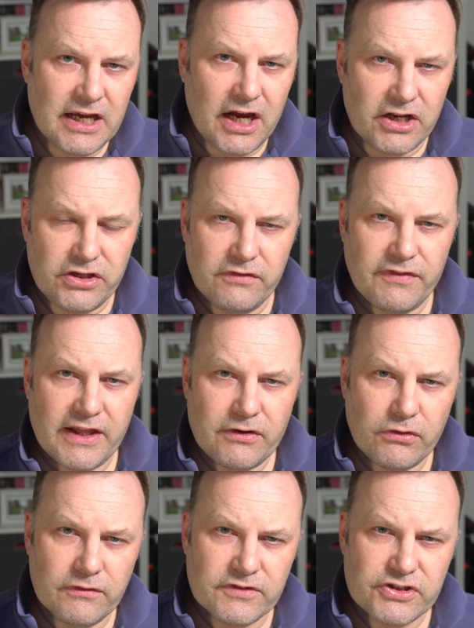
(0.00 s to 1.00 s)
and you've then
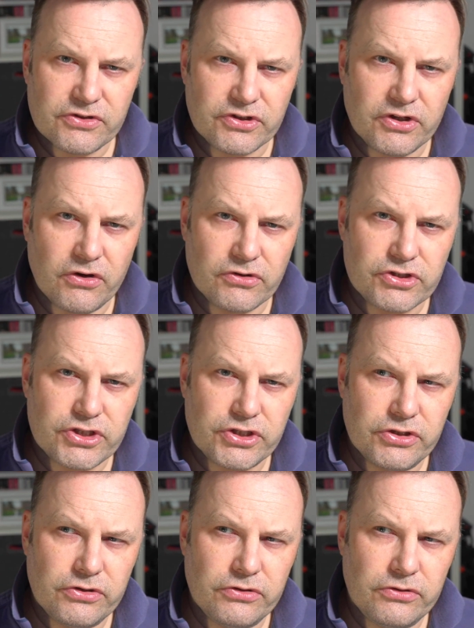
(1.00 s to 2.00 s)
all of a sudden got
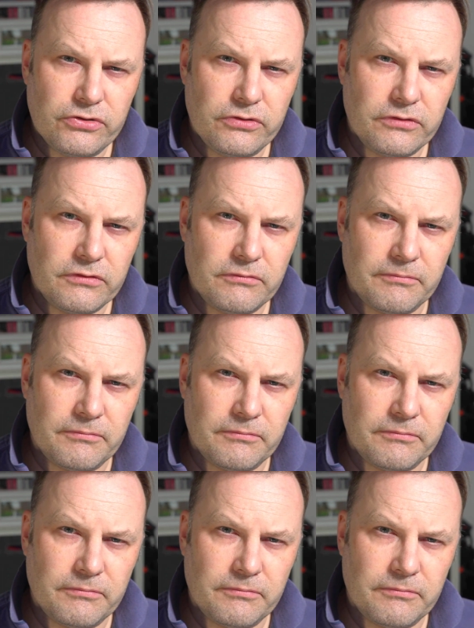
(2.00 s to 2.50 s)
to